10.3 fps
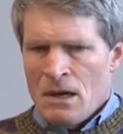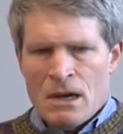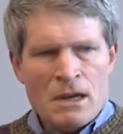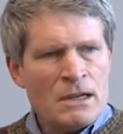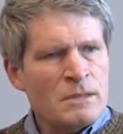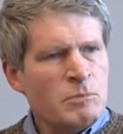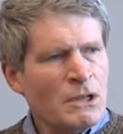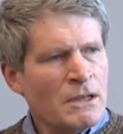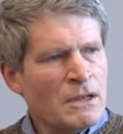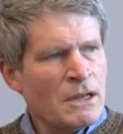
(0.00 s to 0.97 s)
and
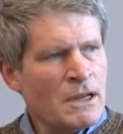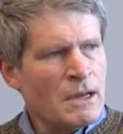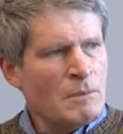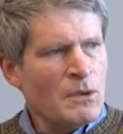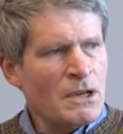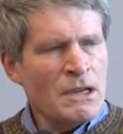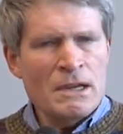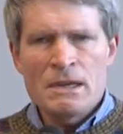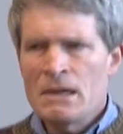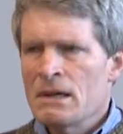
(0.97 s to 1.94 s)
explain to him what
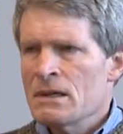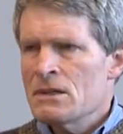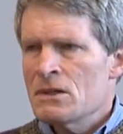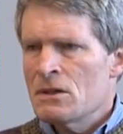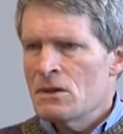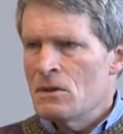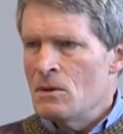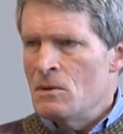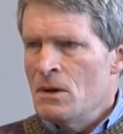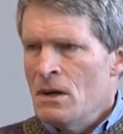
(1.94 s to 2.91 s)
he needed to
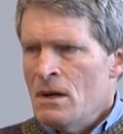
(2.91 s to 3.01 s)
do